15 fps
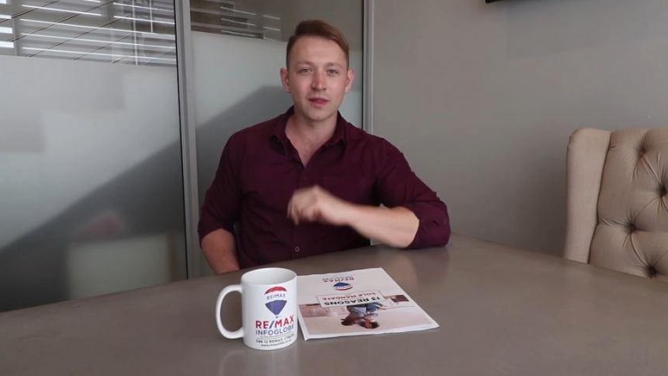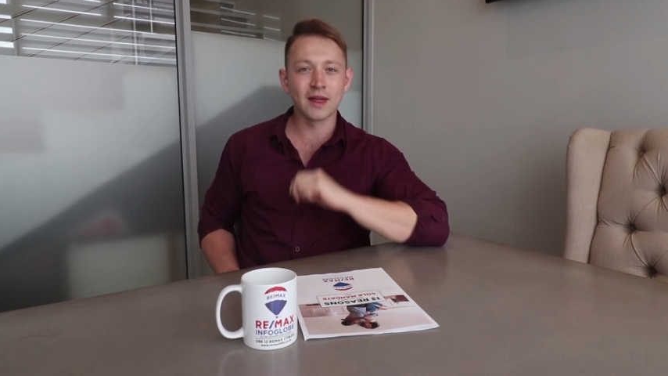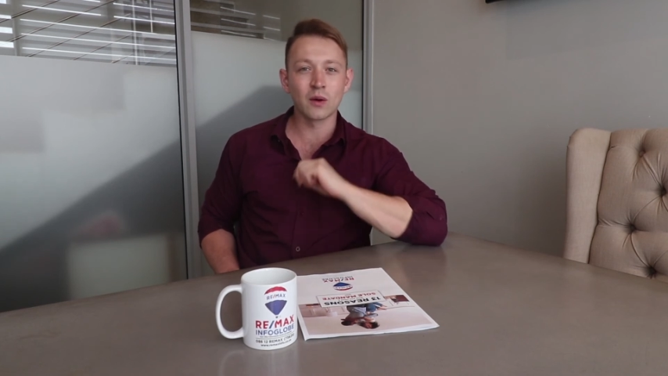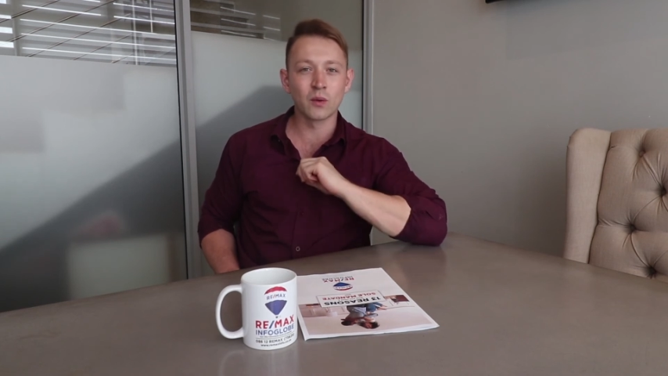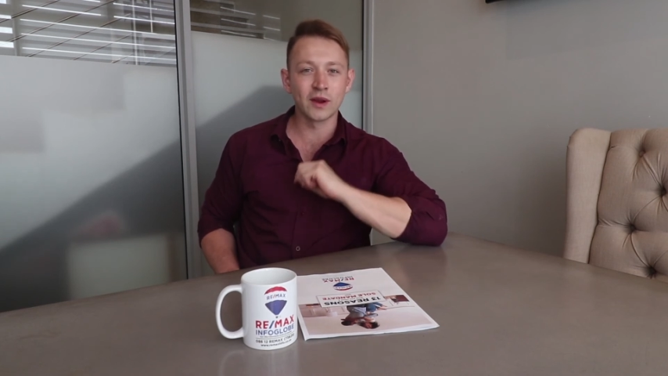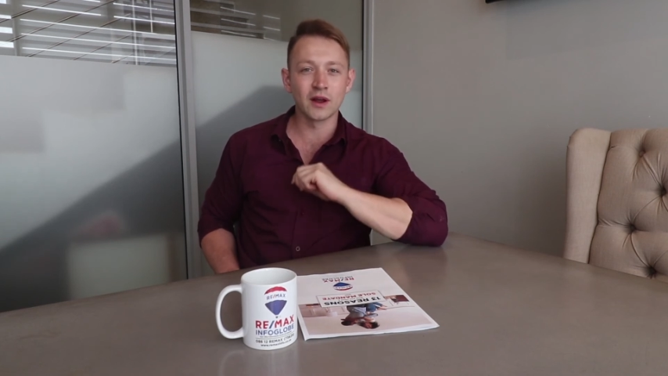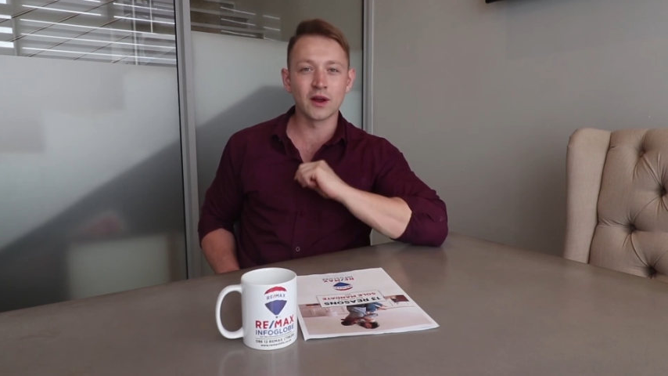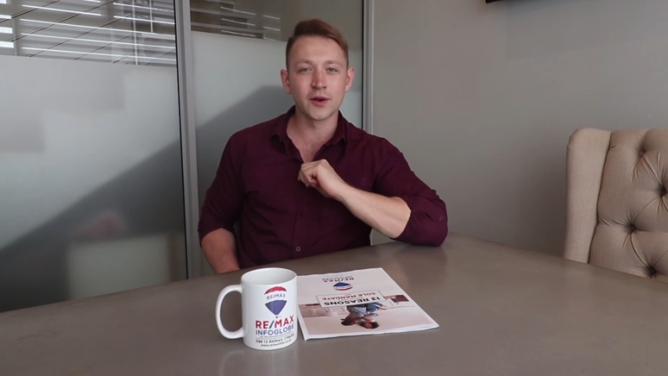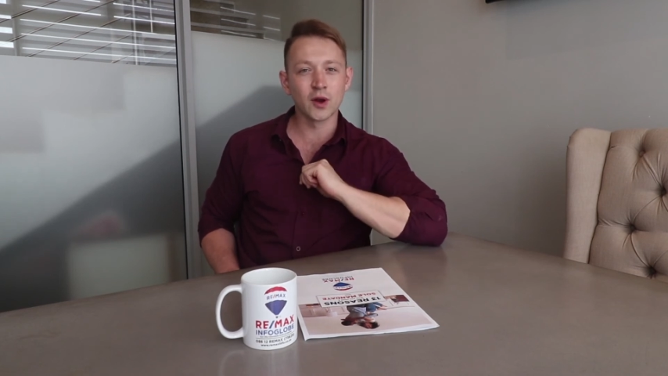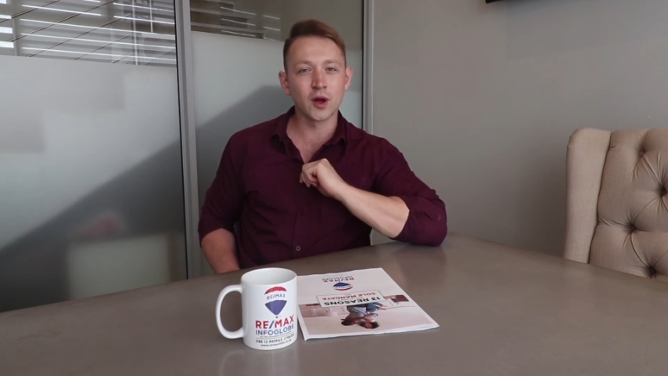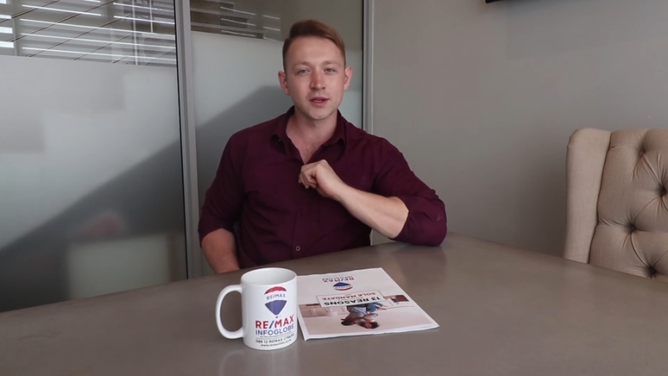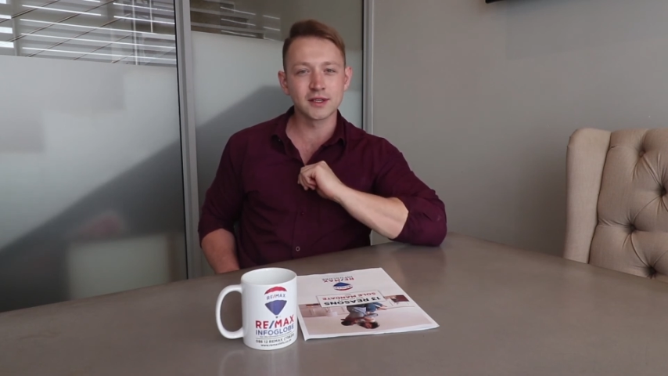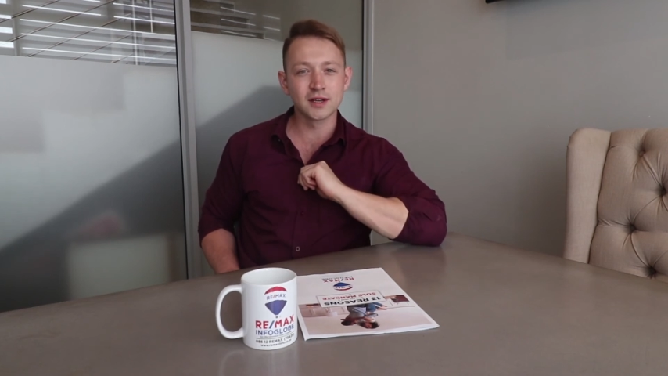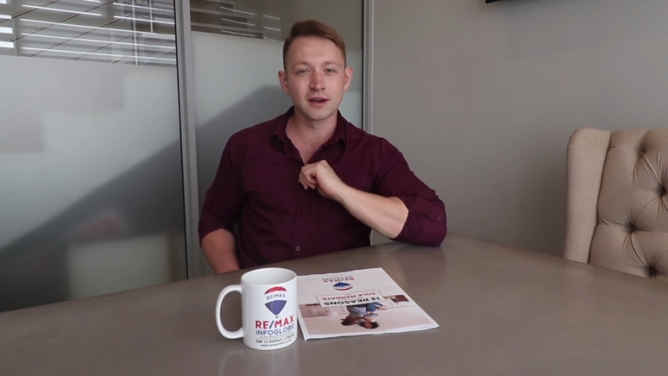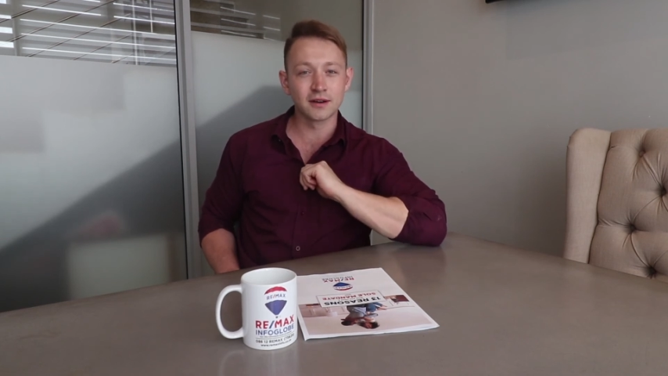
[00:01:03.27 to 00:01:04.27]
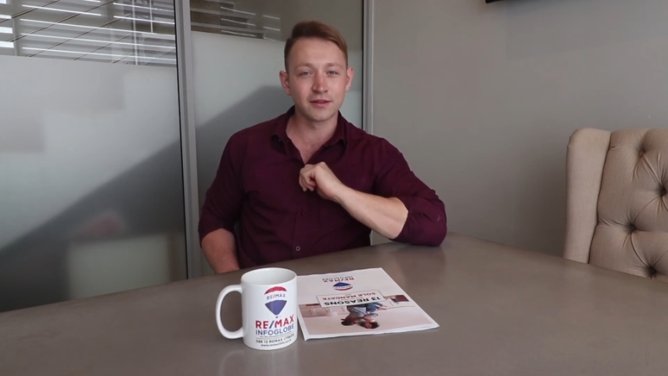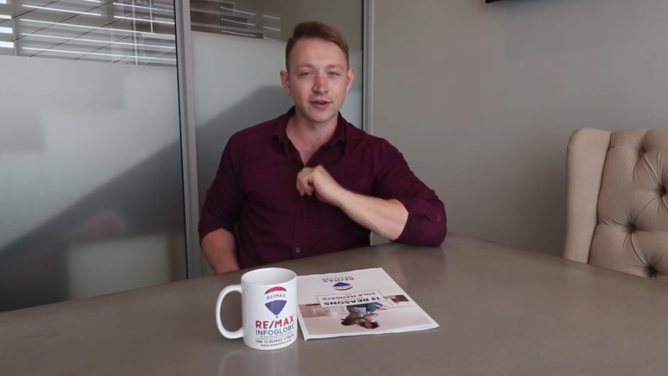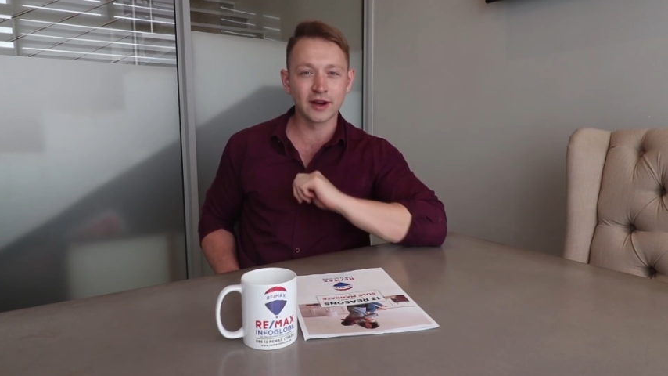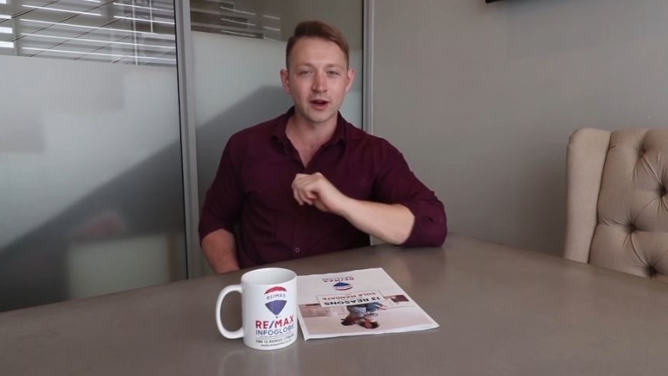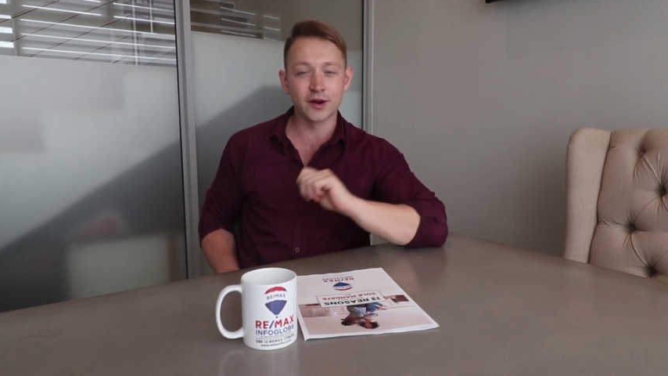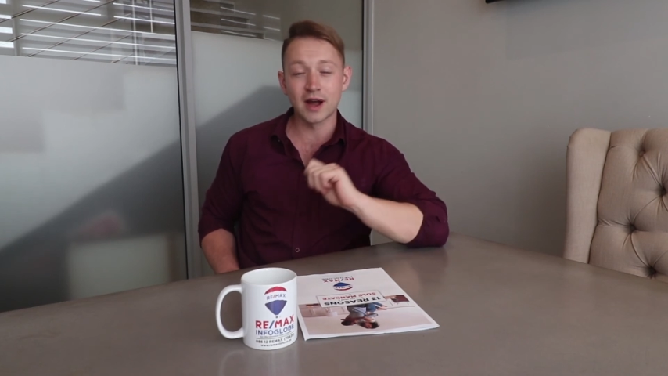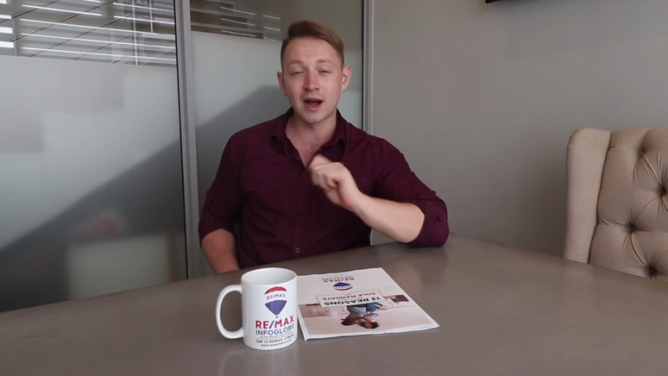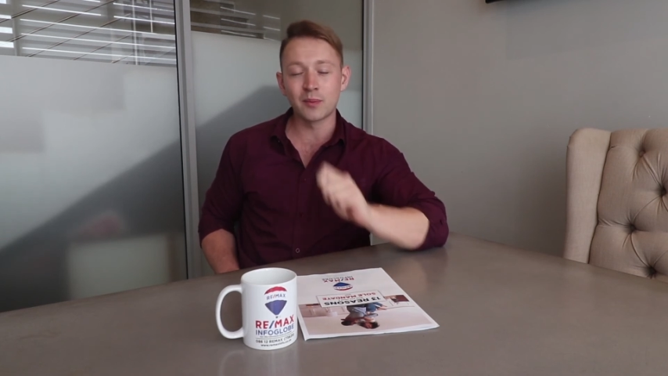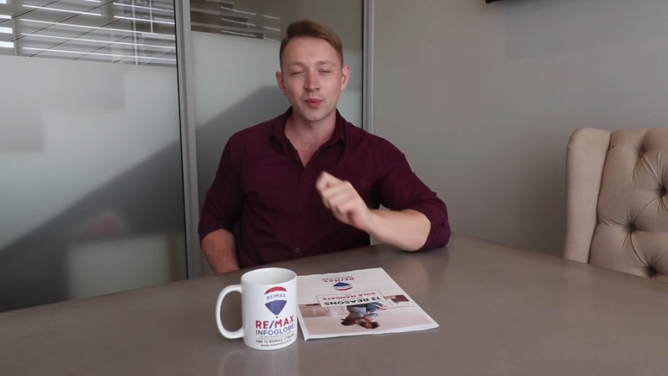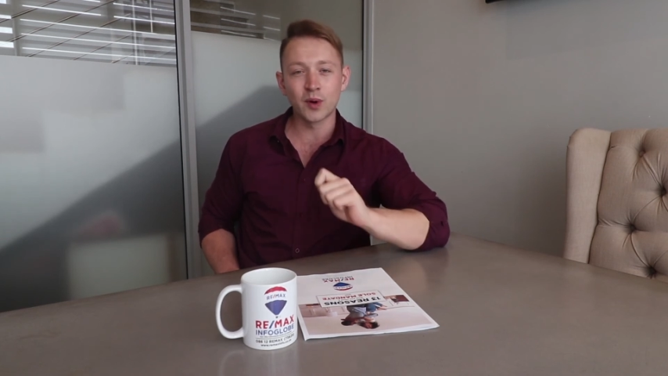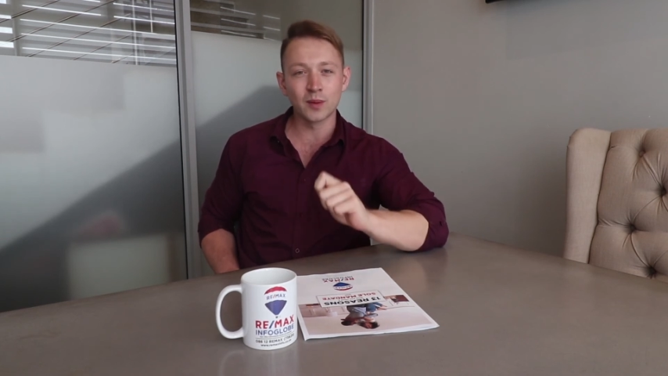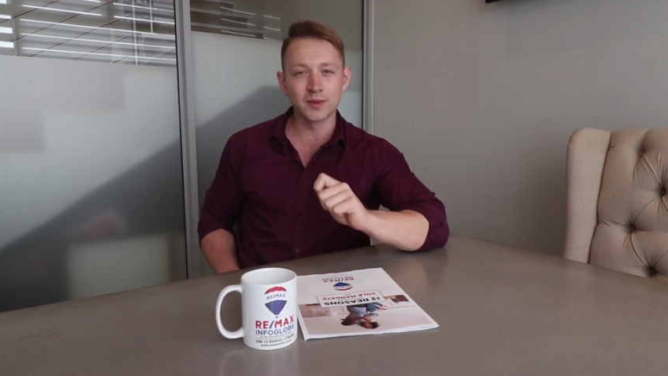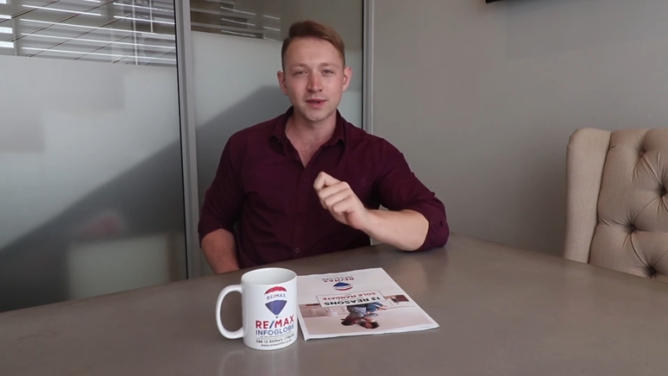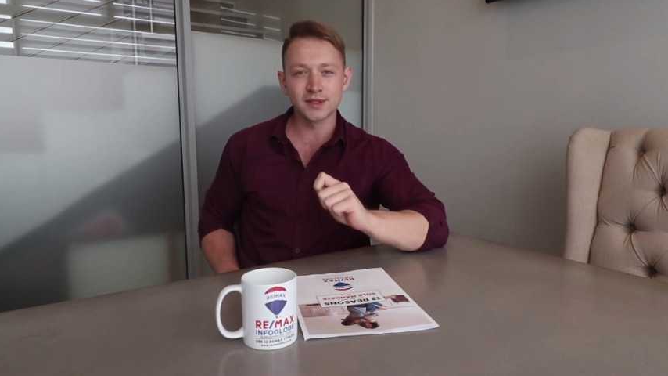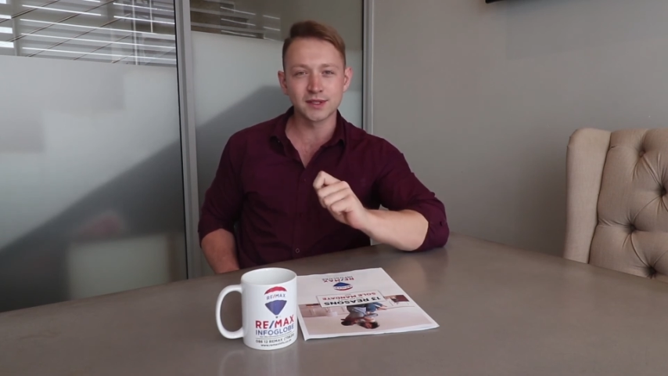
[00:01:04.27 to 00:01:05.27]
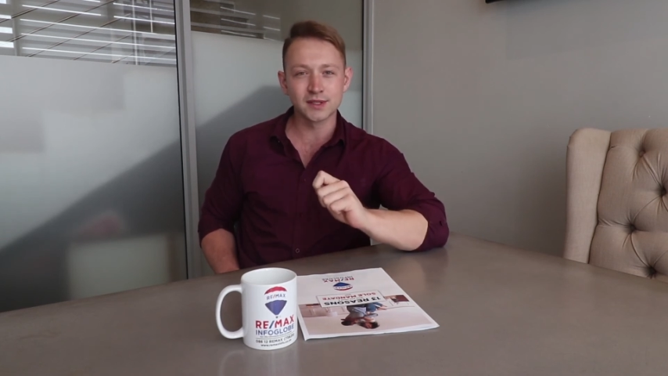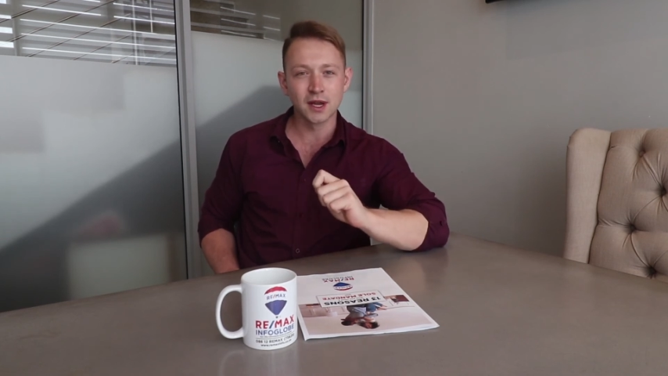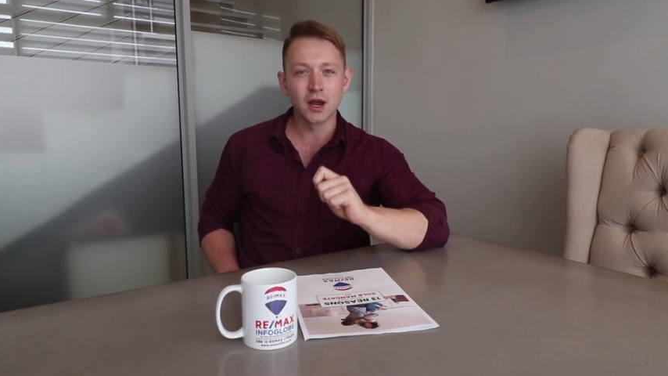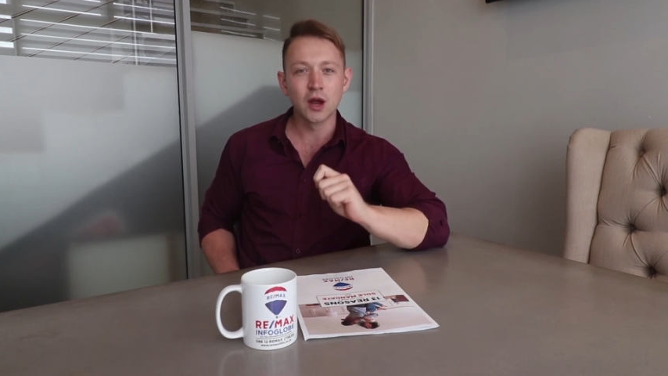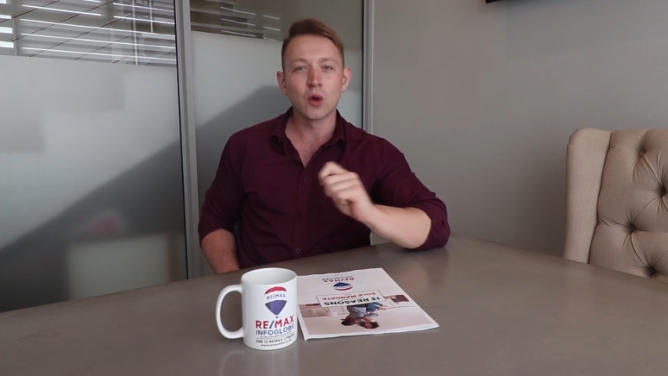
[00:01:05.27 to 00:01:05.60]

that we are not delivering on our promise,